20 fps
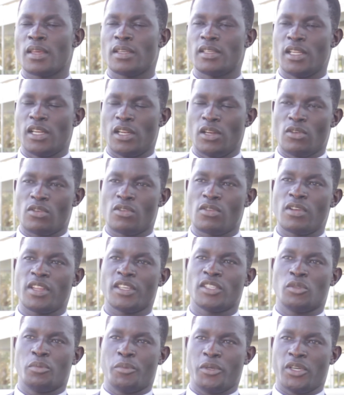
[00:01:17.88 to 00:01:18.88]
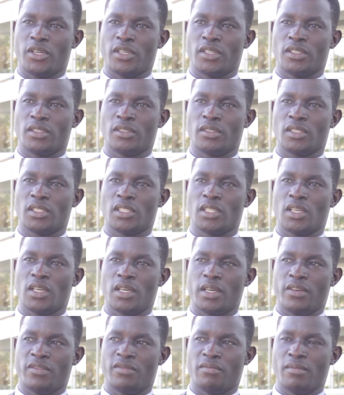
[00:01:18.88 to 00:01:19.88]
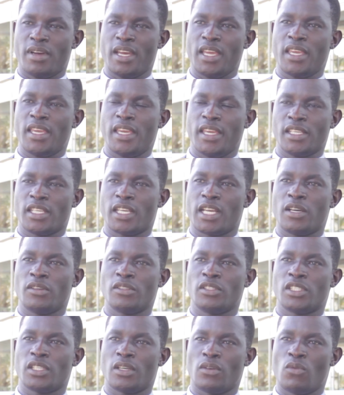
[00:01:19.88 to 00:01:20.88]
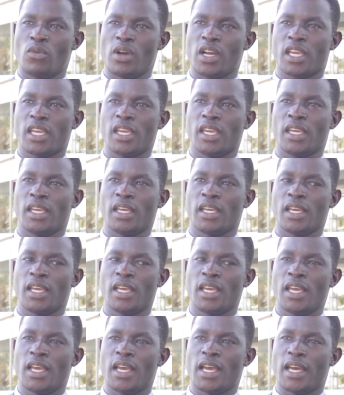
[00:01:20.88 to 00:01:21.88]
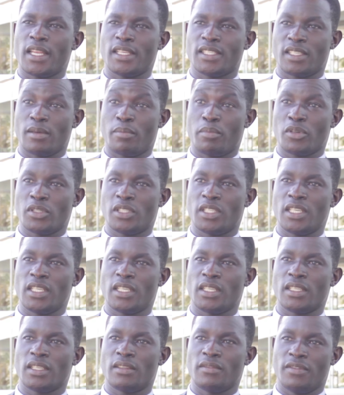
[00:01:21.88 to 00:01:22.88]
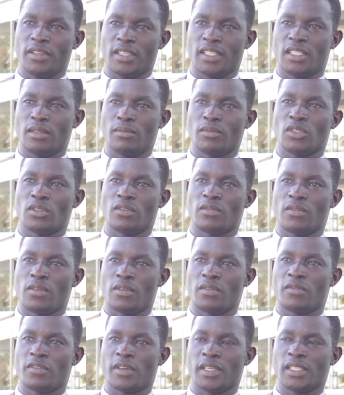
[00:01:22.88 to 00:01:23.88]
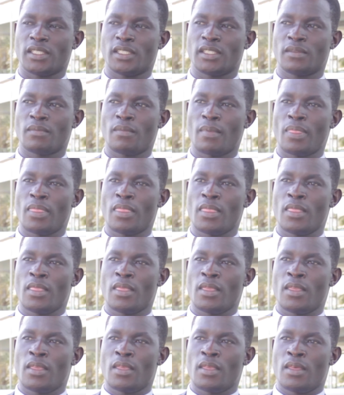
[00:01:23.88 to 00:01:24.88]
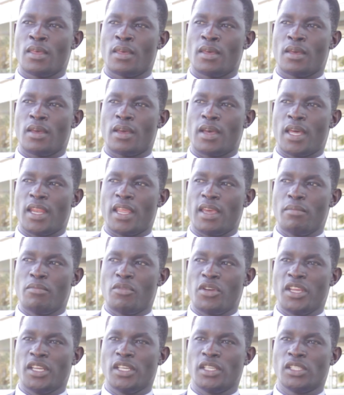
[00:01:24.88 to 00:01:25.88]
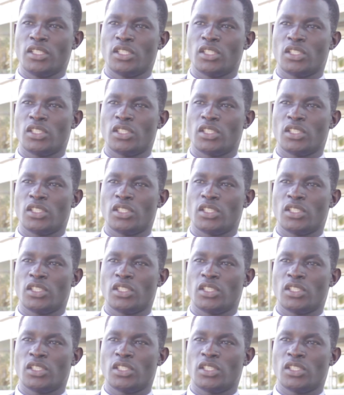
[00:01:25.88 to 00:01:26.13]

the local experience of my encounter working and supporting the victims of conflict. And I bring